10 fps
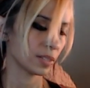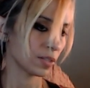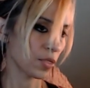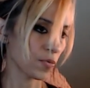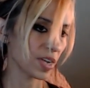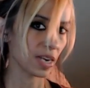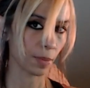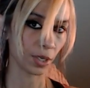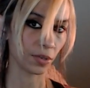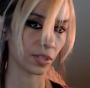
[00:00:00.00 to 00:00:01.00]
three
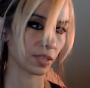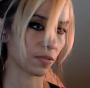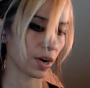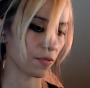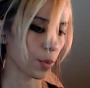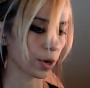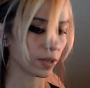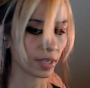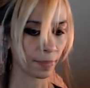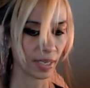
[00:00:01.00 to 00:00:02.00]
W's in front of
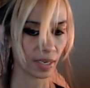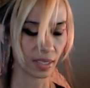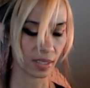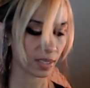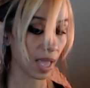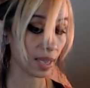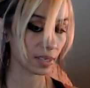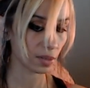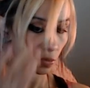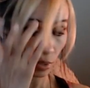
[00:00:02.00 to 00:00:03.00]
world. I mean, it's sad.
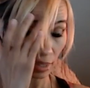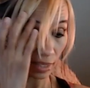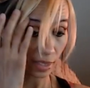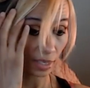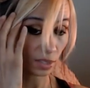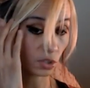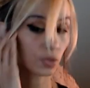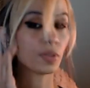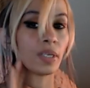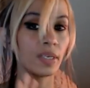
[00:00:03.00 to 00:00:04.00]
It really is. Like,
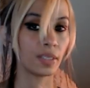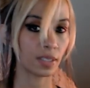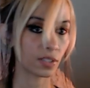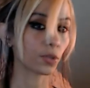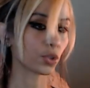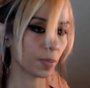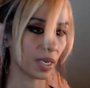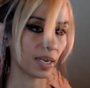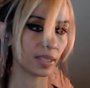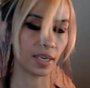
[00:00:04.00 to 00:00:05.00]
truly, social
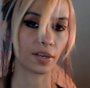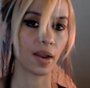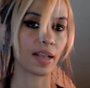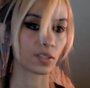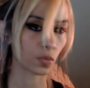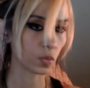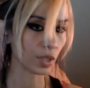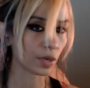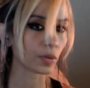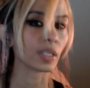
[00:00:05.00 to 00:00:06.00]
media and the internet has
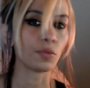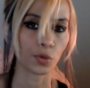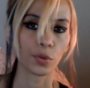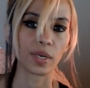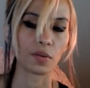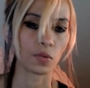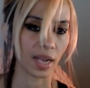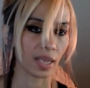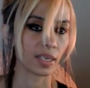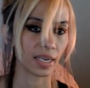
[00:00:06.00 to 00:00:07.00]
literally ruined
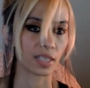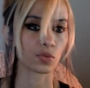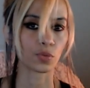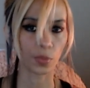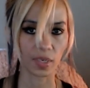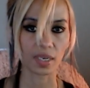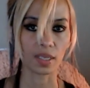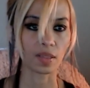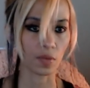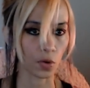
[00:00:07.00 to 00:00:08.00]
reality, it has ruined
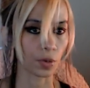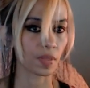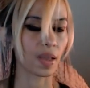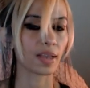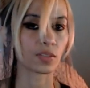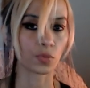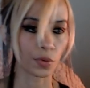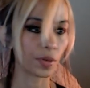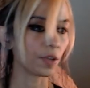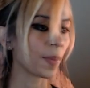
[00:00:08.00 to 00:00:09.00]
the earth, it has
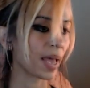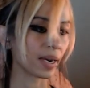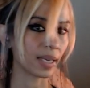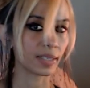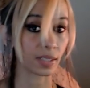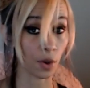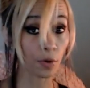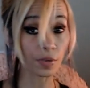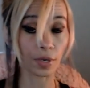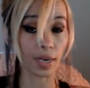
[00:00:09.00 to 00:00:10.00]
ruined humanity. It's
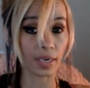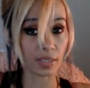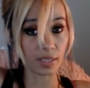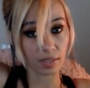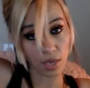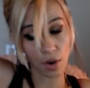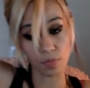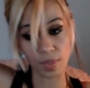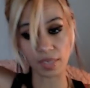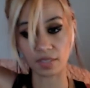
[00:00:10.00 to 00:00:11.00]
over, and it's, you know,
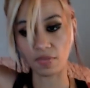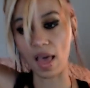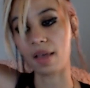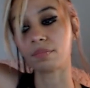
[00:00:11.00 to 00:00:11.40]
because of that.